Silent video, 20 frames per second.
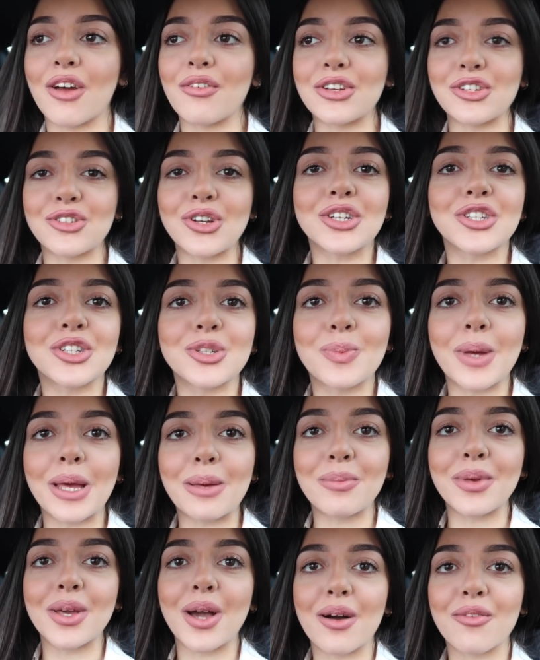driving instructor to
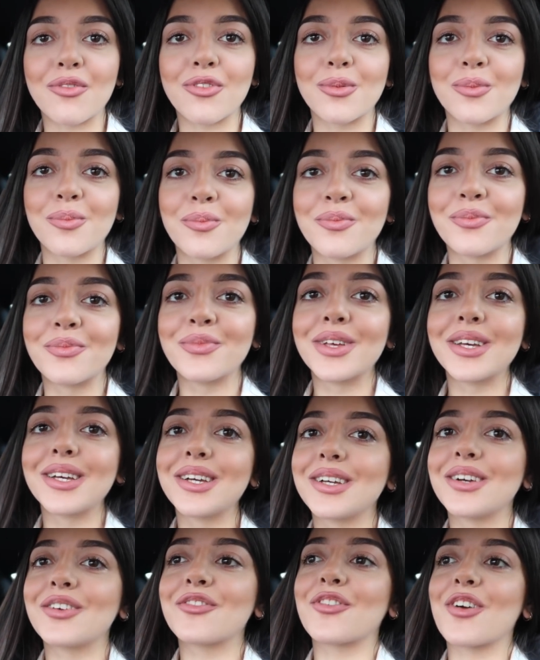pick me up from
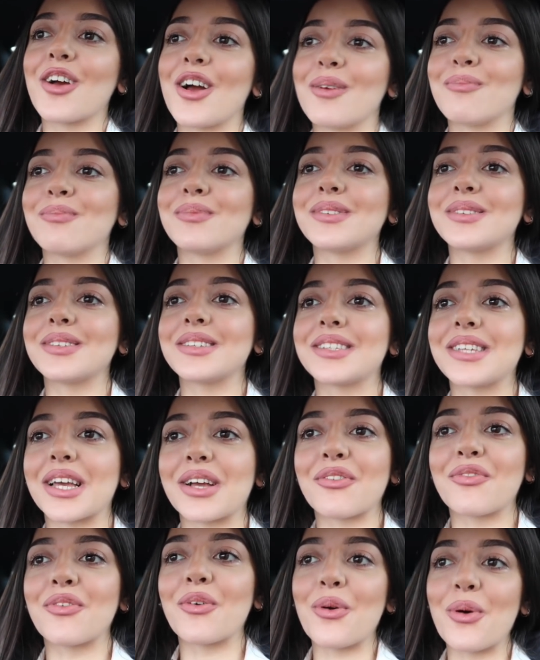
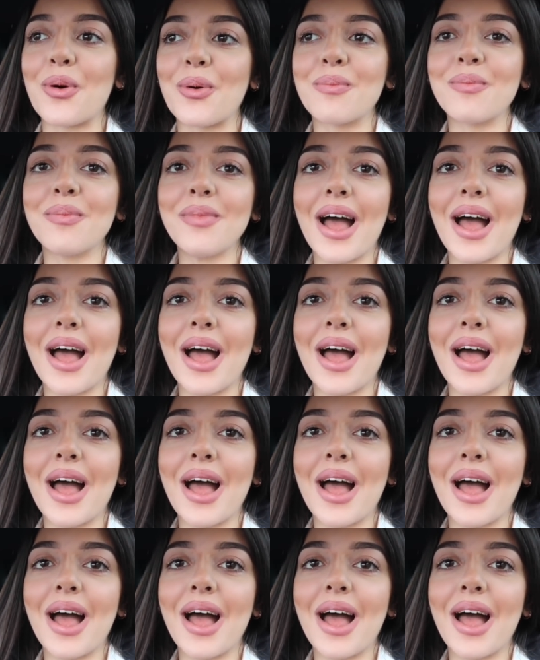sick form.